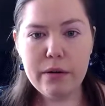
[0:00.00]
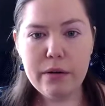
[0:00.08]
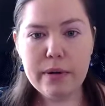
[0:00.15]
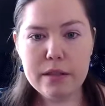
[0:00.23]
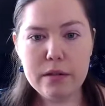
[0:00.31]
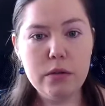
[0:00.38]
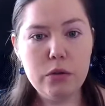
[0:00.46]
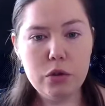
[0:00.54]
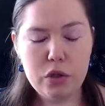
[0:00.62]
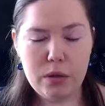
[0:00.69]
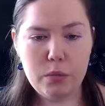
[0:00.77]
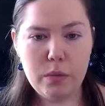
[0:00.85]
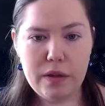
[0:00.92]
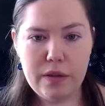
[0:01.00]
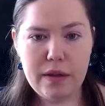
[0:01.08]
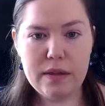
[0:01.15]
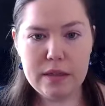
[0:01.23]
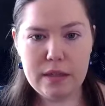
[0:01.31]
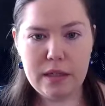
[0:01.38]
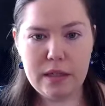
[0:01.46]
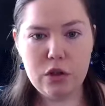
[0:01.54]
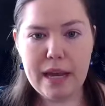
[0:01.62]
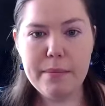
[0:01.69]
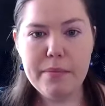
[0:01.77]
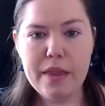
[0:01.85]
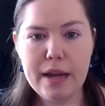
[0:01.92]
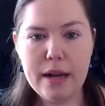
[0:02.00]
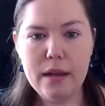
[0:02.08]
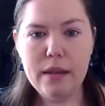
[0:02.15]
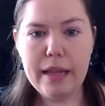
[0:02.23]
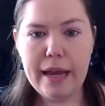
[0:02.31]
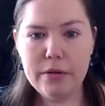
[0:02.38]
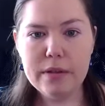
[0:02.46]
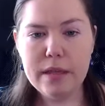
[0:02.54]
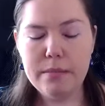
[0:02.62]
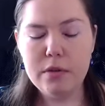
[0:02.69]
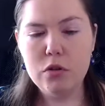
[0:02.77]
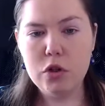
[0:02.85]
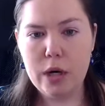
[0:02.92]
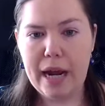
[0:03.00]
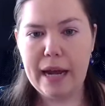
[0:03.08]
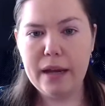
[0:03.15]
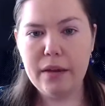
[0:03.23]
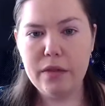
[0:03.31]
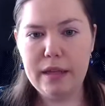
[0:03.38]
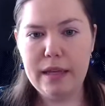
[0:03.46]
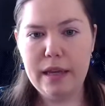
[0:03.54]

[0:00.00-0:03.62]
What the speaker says: resolution within the CGM that allows them to track the